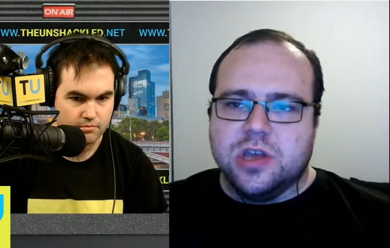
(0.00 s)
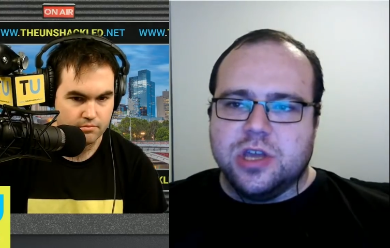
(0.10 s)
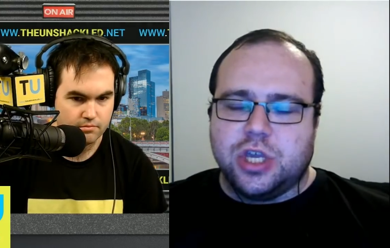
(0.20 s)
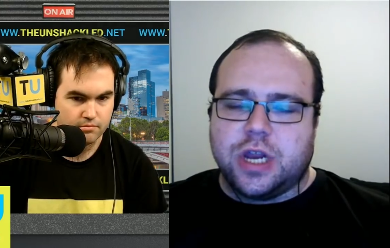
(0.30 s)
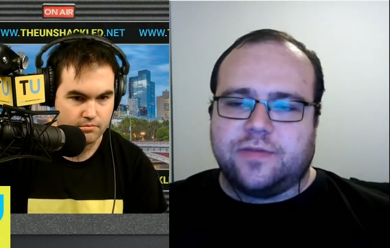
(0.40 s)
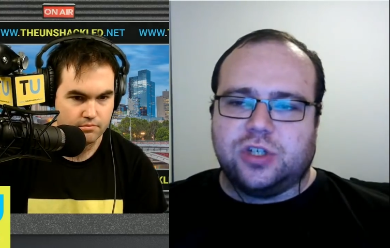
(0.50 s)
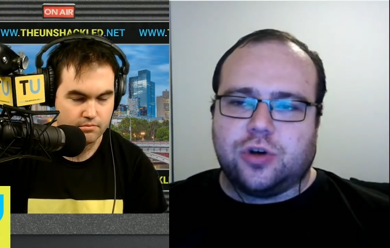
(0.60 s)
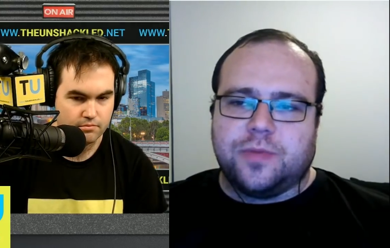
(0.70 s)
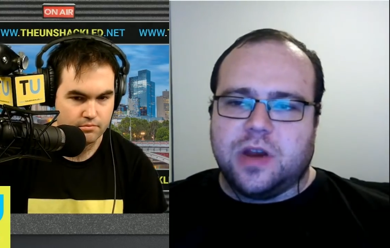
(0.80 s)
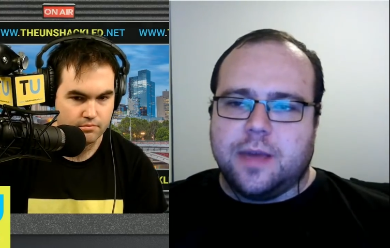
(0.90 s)
Speaker 1: You'd have to
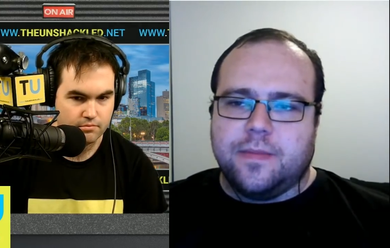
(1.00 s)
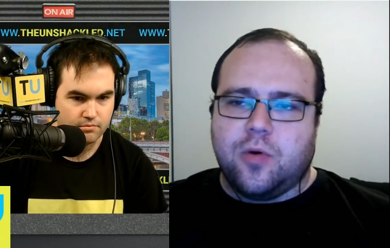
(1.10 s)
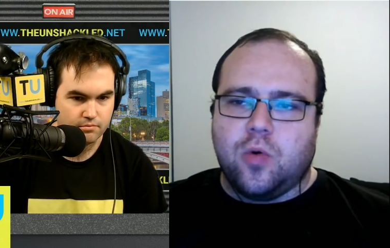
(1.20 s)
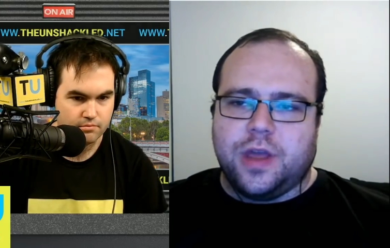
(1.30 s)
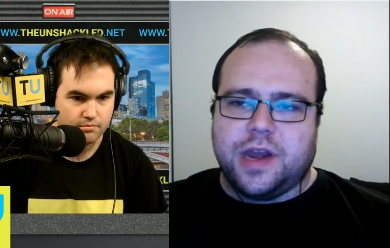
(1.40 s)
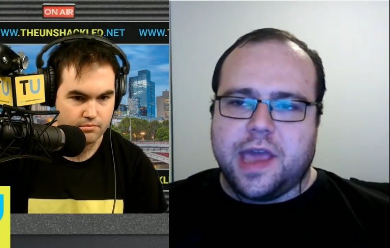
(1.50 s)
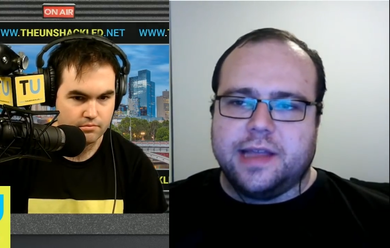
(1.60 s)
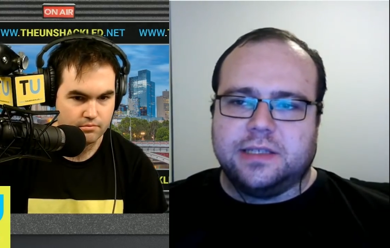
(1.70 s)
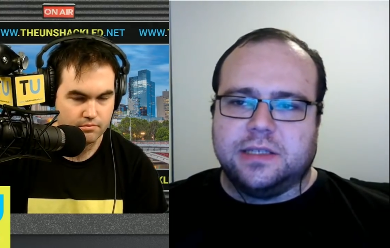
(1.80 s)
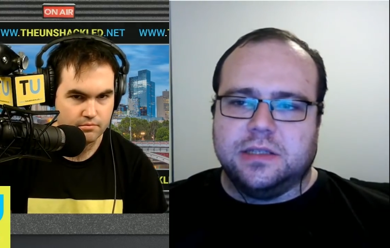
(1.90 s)
drop the name Pauline
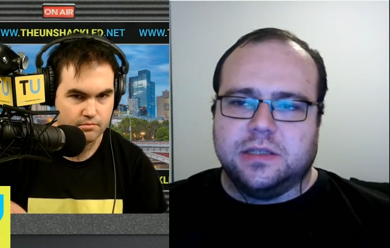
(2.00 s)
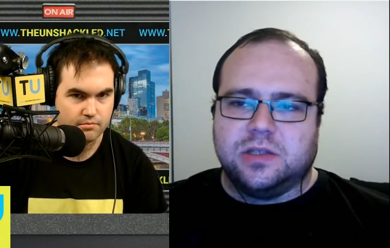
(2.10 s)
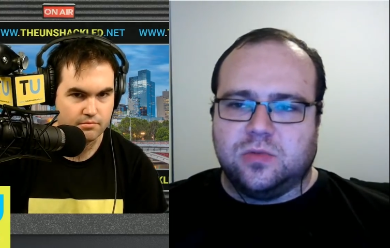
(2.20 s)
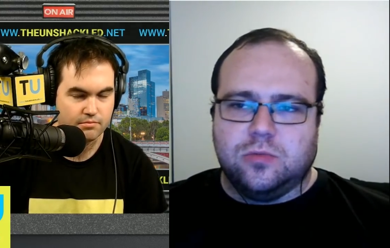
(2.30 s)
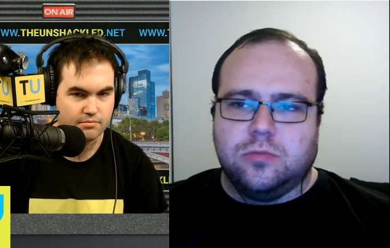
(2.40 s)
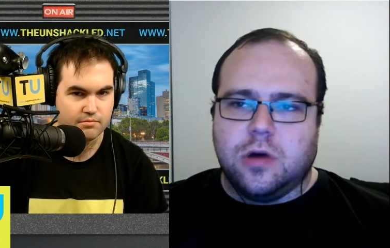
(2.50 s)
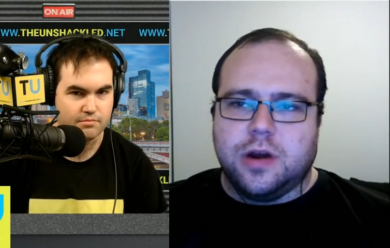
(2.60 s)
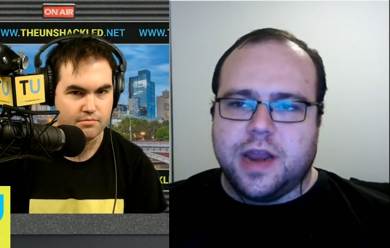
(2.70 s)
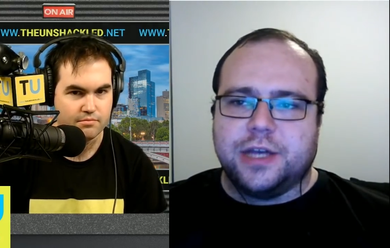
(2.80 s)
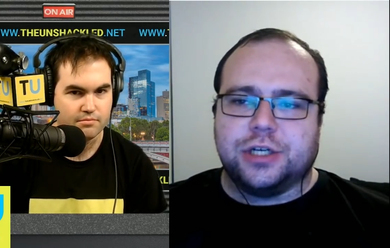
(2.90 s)
Hanson's One
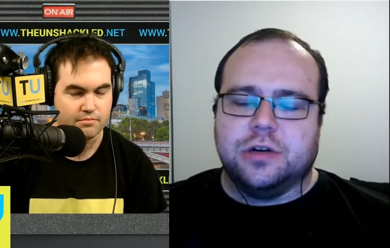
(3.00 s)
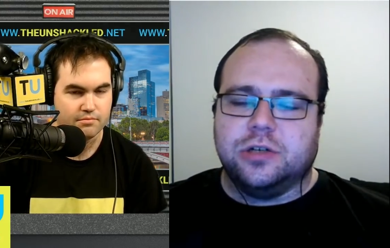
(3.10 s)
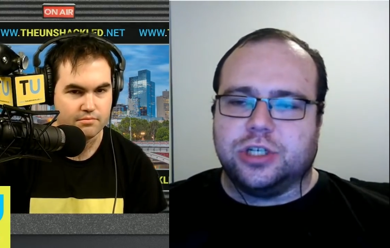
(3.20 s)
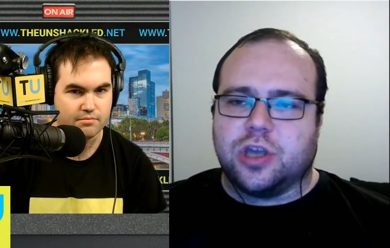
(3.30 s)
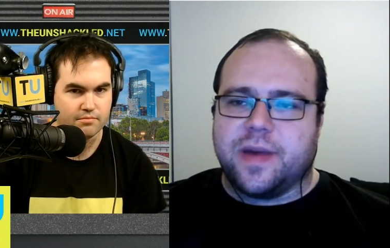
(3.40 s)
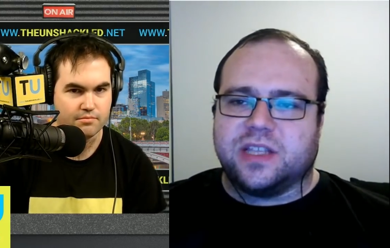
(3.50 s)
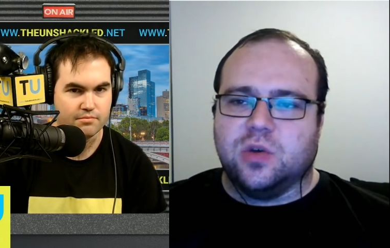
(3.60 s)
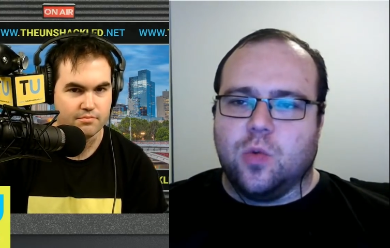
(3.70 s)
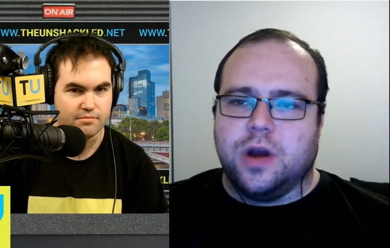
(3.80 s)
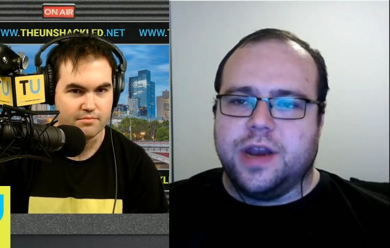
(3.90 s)
Nation and just go back
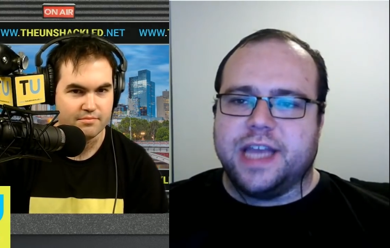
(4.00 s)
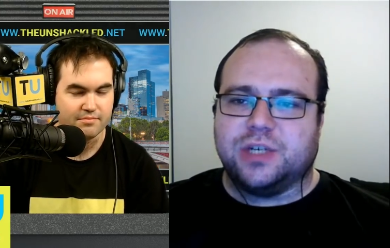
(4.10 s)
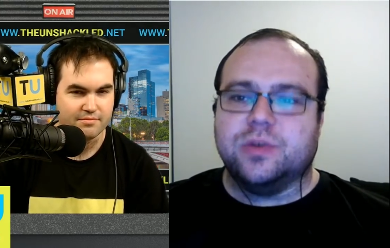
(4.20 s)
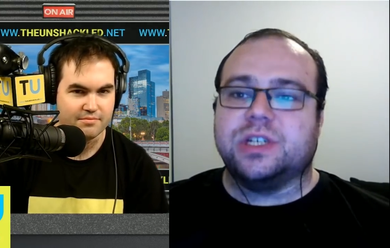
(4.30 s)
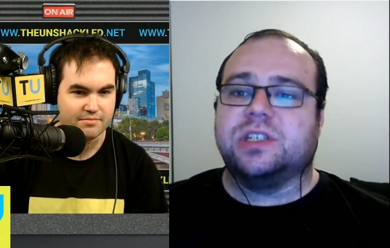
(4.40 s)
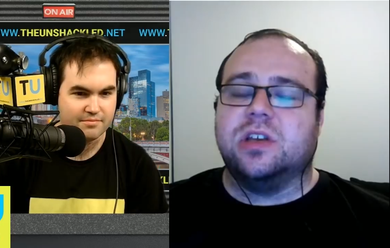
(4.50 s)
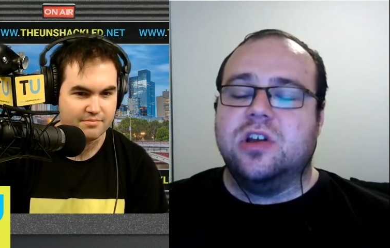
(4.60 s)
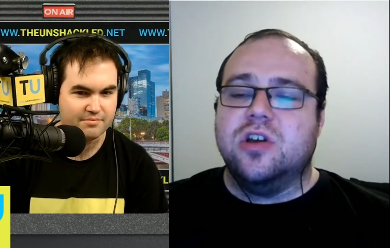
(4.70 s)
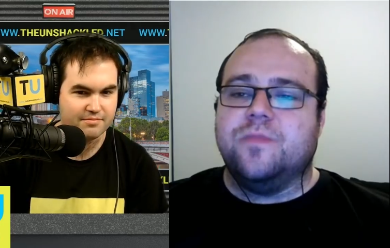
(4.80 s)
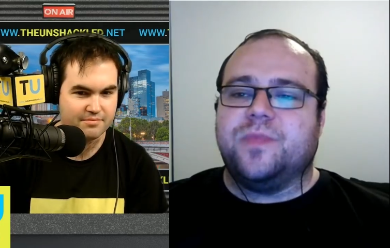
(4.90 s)
to One Nation, which is
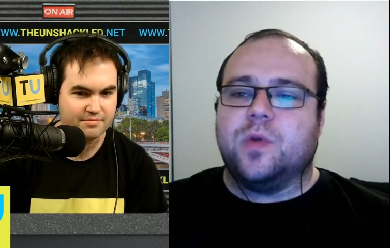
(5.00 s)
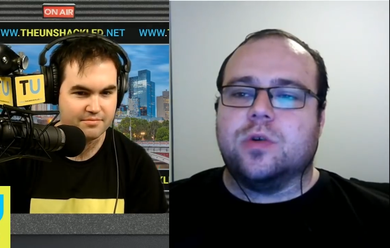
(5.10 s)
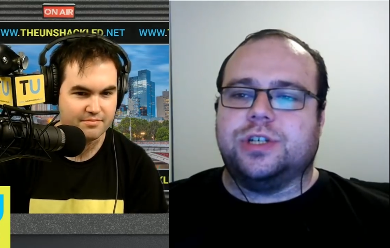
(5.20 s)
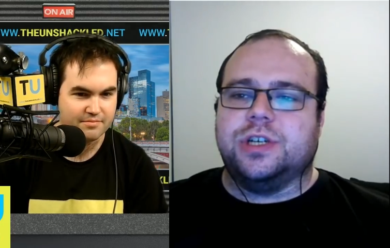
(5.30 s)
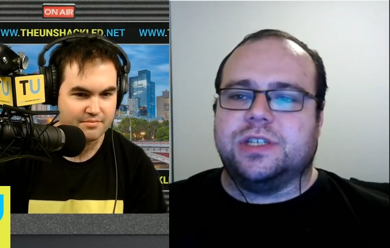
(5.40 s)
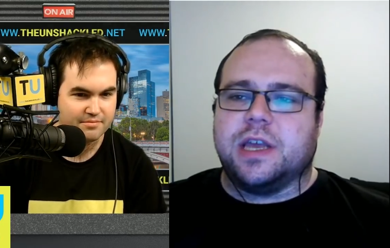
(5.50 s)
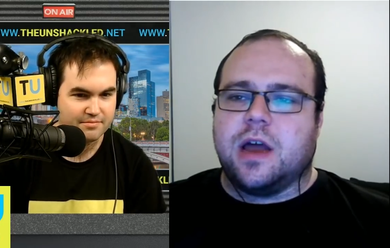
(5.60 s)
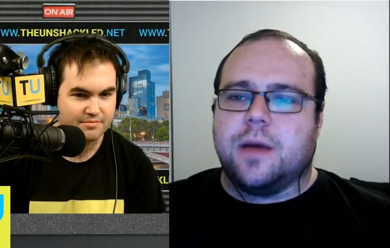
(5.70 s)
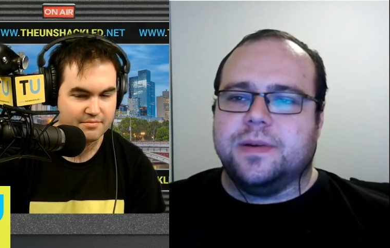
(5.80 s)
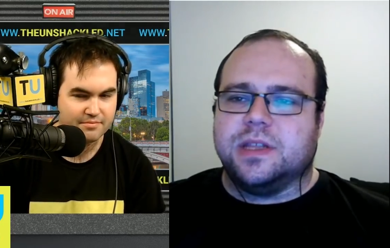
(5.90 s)
what she set
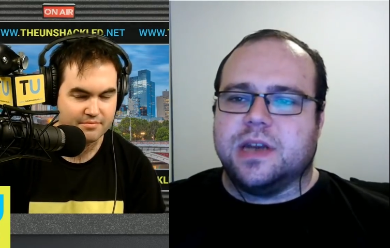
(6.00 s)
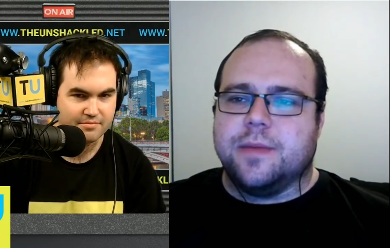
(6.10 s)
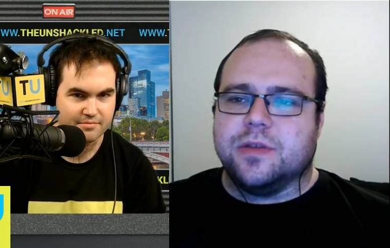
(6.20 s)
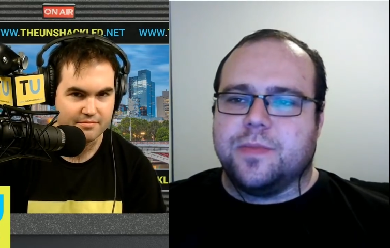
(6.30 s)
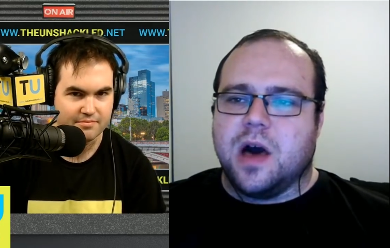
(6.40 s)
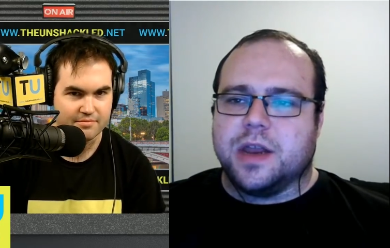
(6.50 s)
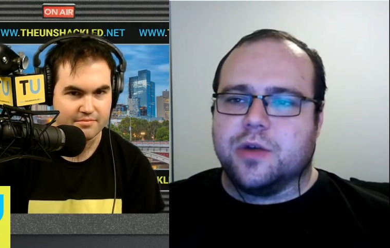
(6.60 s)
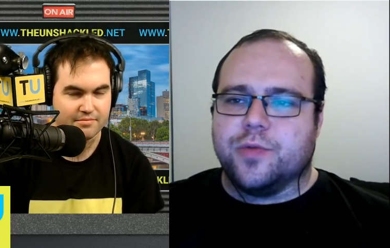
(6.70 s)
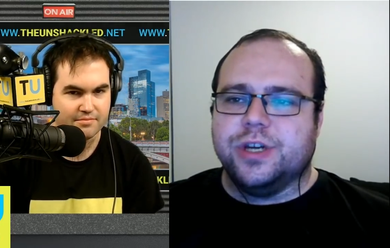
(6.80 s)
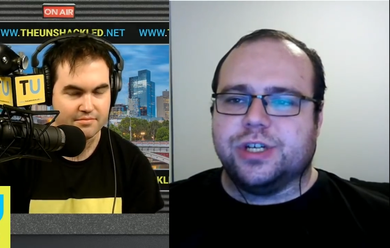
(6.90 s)
up as the name of the party
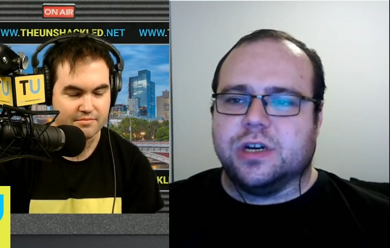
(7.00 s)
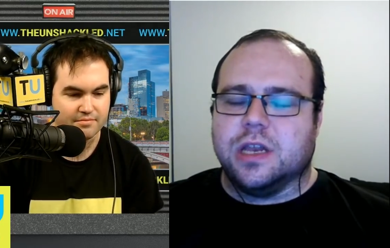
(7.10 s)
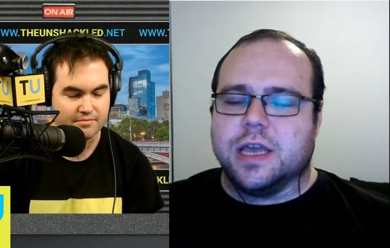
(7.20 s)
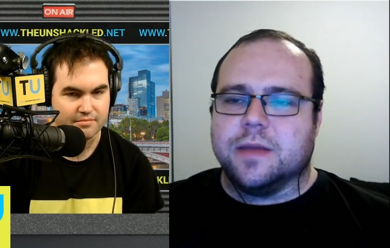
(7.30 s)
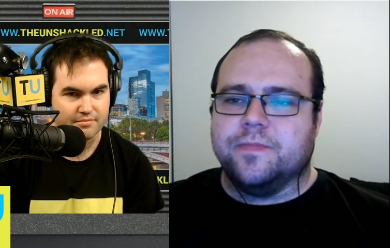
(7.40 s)
originally,